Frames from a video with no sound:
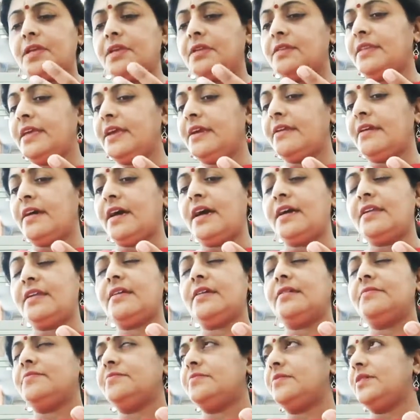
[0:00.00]
There are
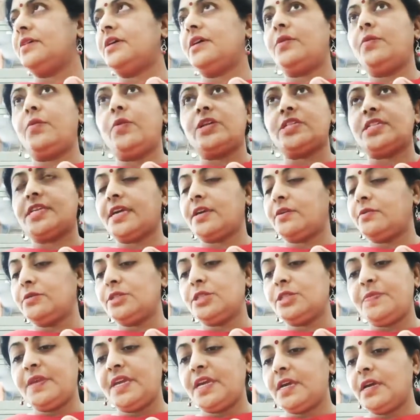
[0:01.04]
what I could
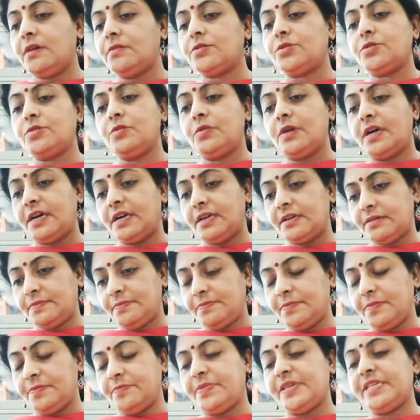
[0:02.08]
speak out to our
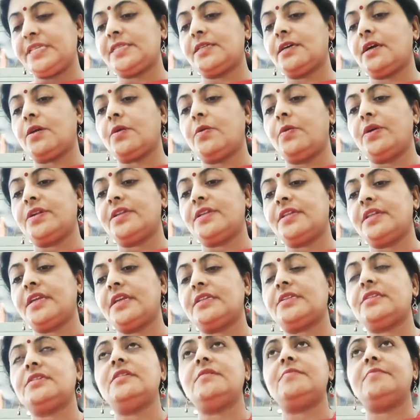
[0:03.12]
PISA
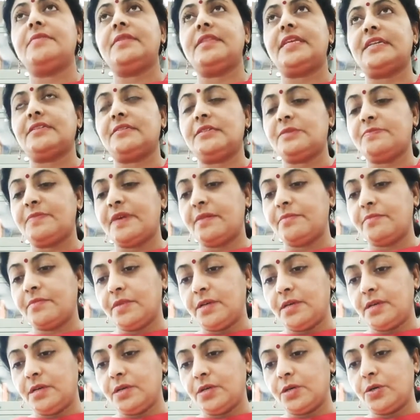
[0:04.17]
coordinator, that is Ma'am
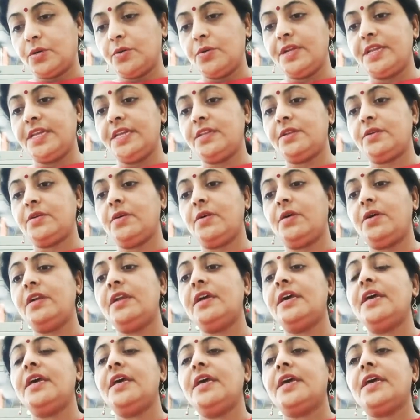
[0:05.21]
Gurleen Kaur.
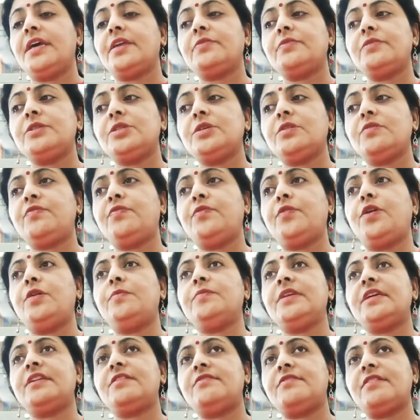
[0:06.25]
It was
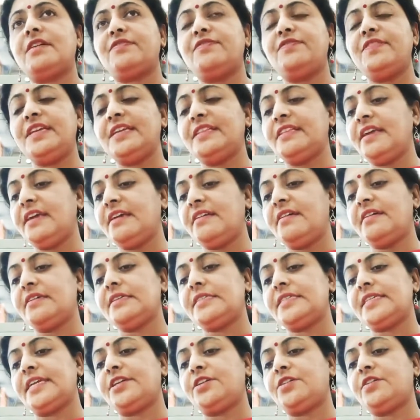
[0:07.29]
informed that roughly there are
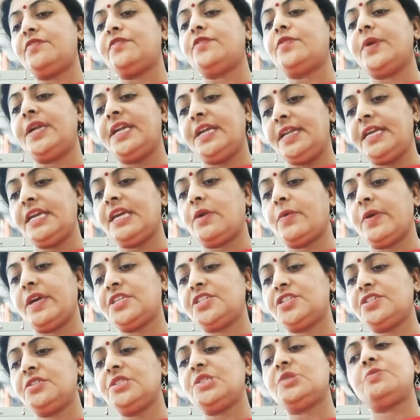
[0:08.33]
set of 20
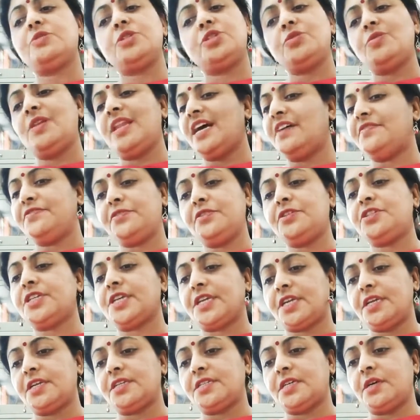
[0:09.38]
questions which you'll have to
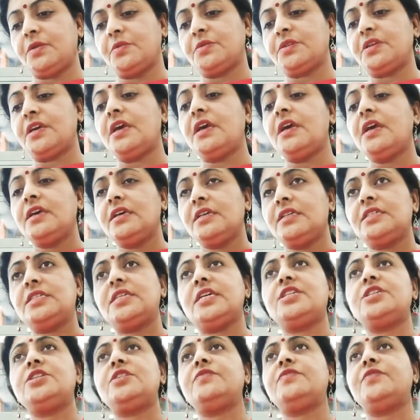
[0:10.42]
check it out.
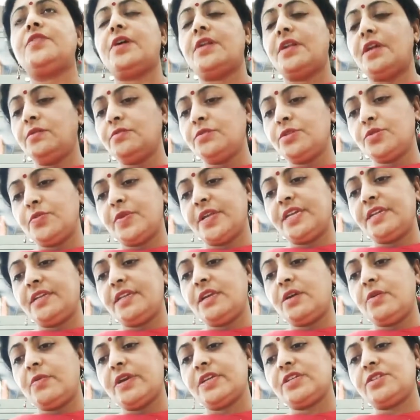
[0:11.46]
Set of around
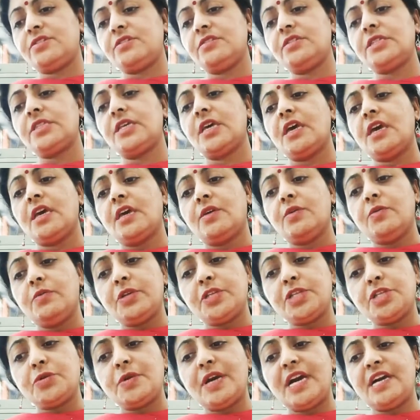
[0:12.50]
20 questions
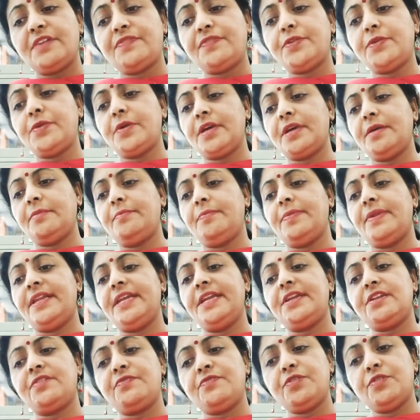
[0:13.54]
which you have to
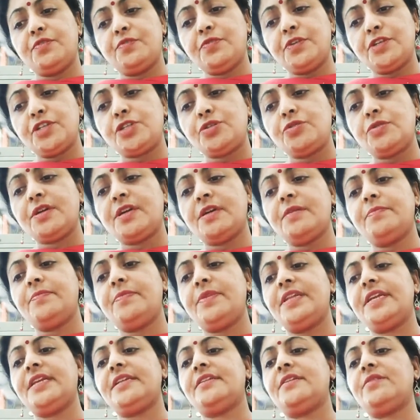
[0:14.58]
complete. If you wish to
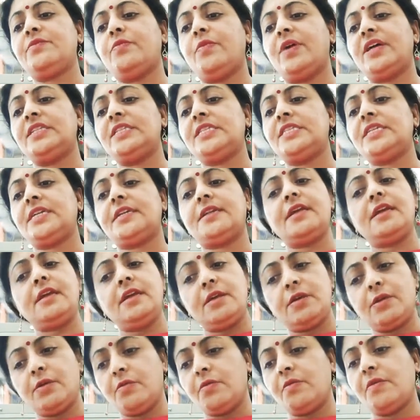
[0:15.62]
complete in one sitting,
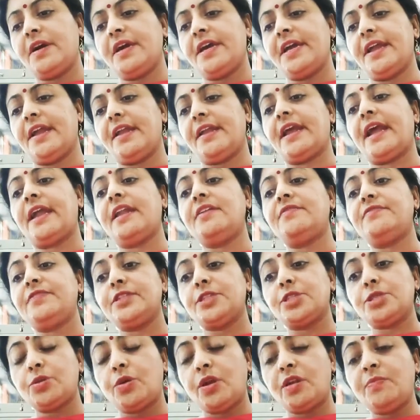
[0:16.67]
go ahead. And if
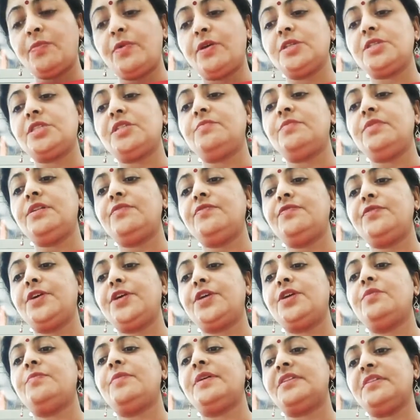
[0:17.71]
it's not possible for
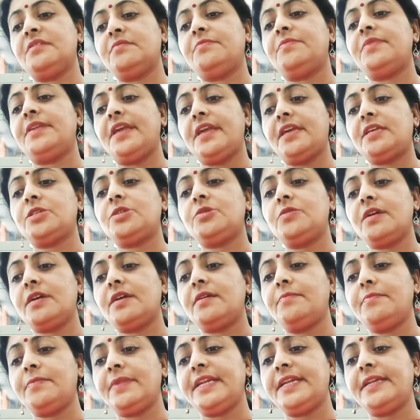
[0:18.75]
you, but in breaks you are
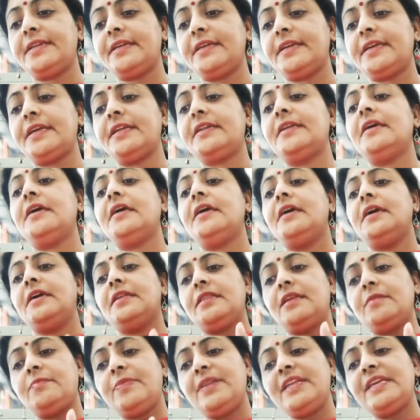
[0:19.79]
completing it,
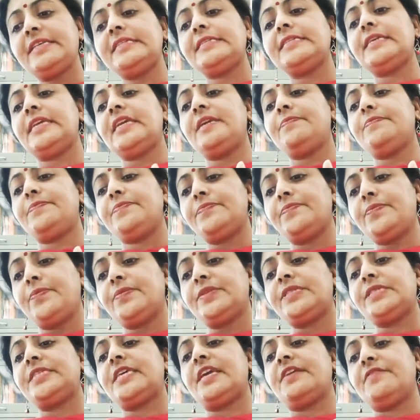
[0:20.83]
then please keep
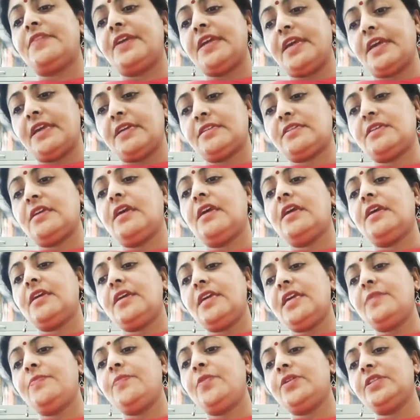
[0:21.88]
saving it.
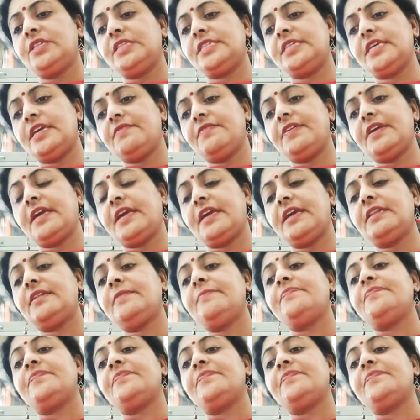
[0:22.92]
Keep on saving it.